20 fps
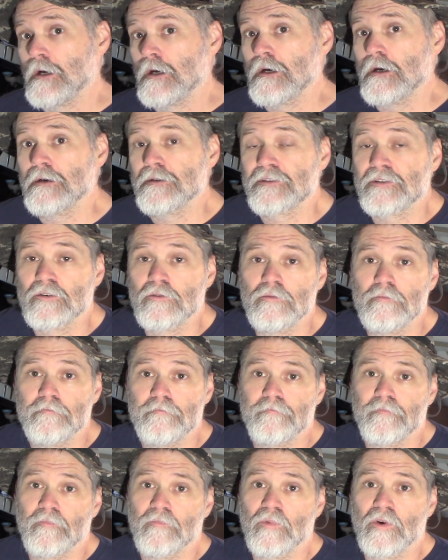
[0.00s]
Uh, so
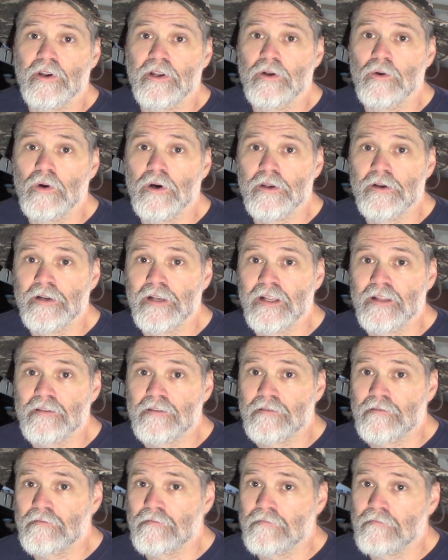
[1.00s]
we're gonna go
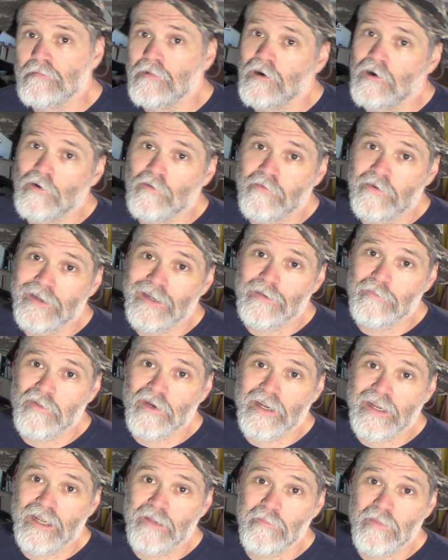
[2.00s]
underneath, hopefully not
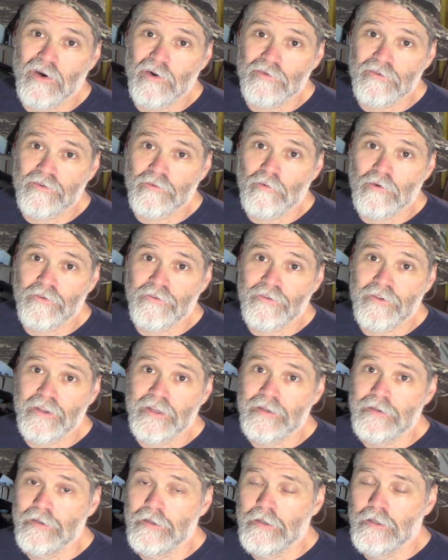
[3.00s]
break any bolts, we'll
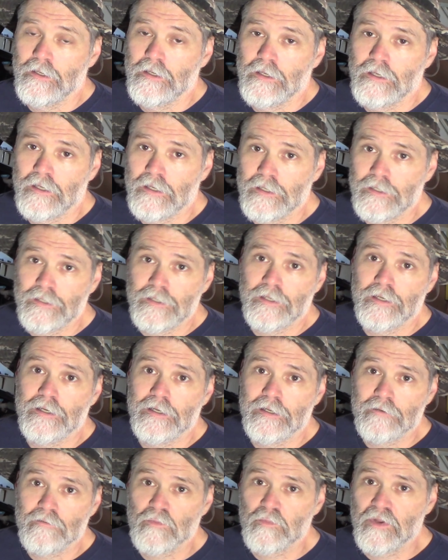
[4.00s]
see, and
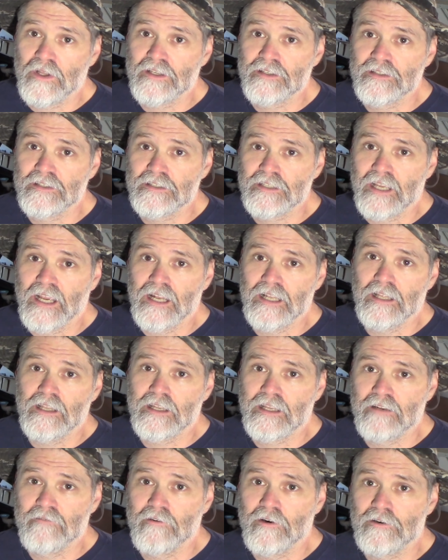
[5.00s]
uh, replace this
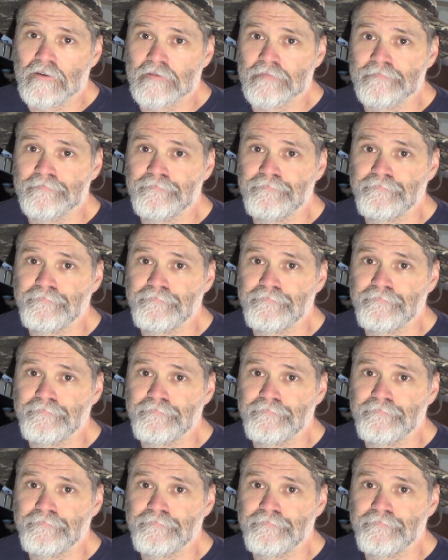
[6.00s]
catalytic converter.